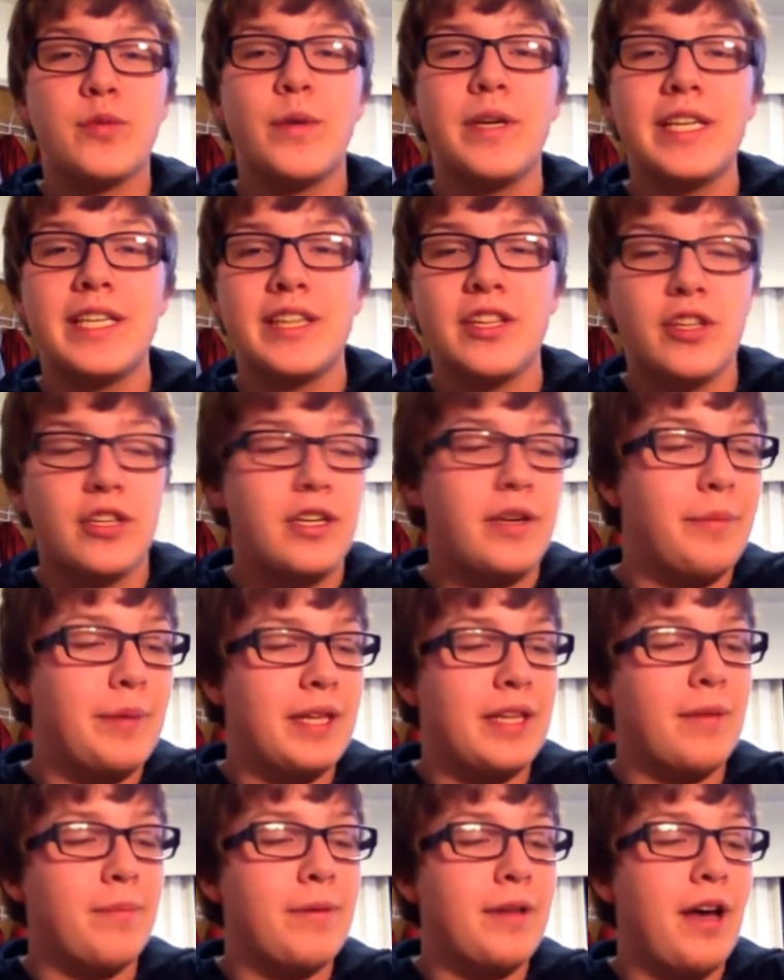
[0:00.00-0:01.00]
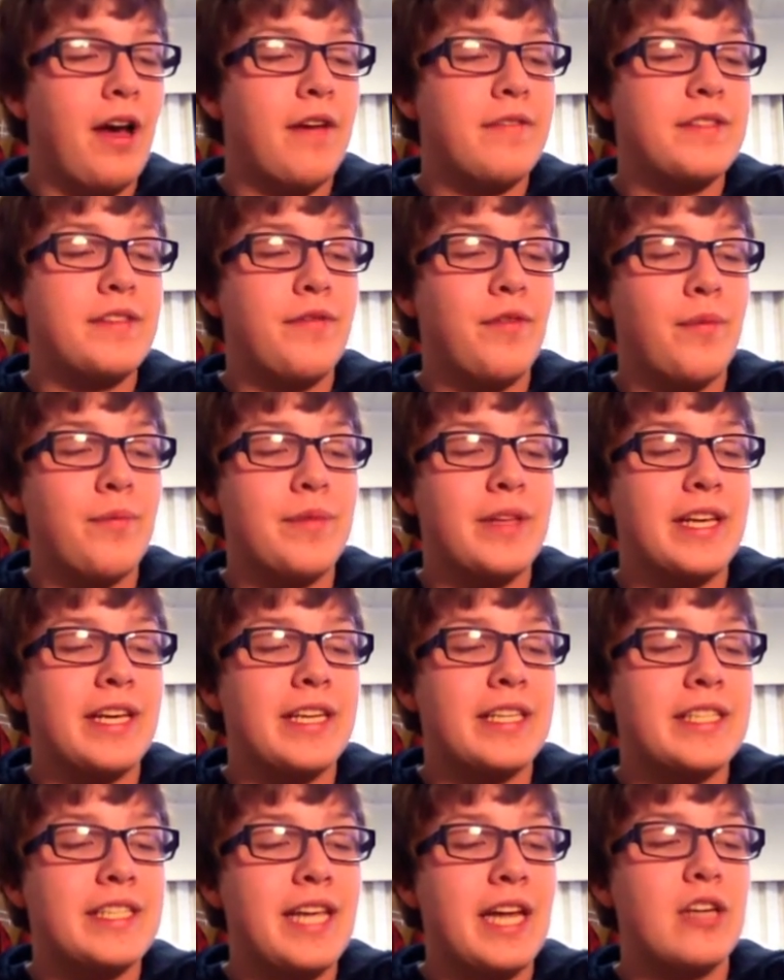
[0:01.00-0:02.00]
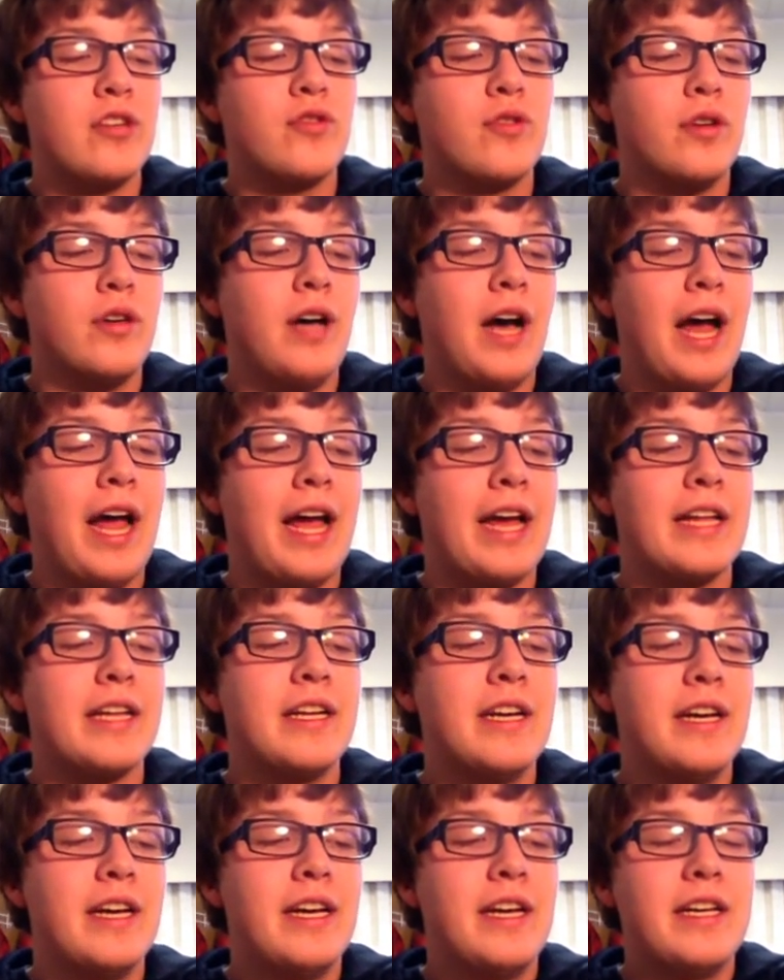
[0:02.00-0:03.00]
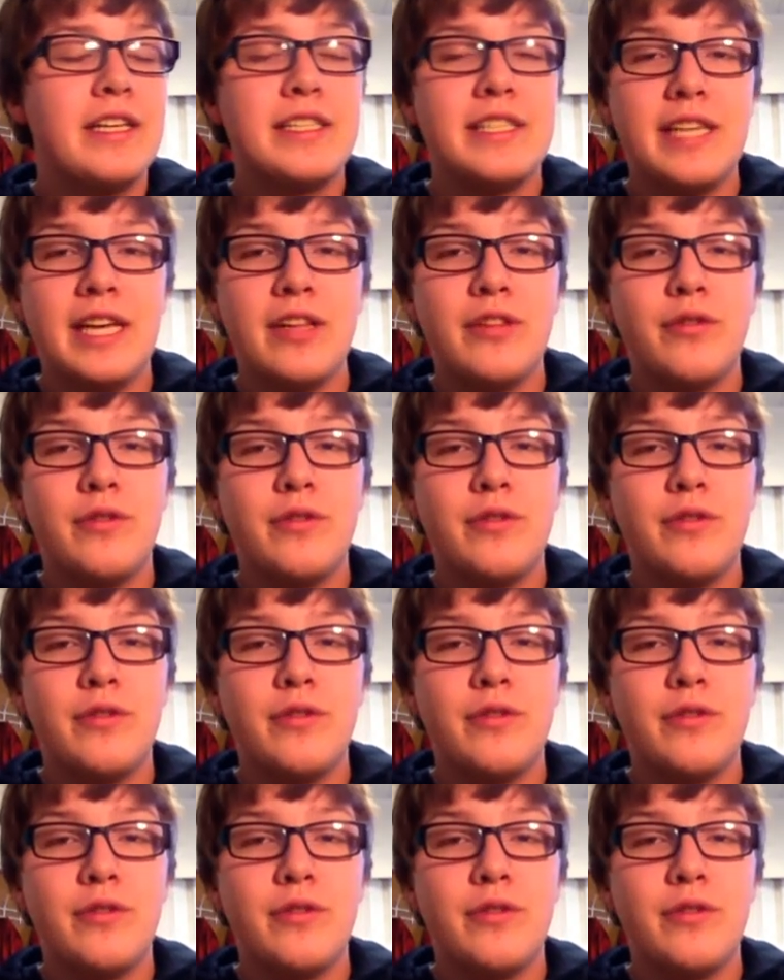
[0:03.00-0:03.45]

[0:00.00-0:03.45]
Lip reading: winning. They're going to be in the playoffs. From the Central, I had St.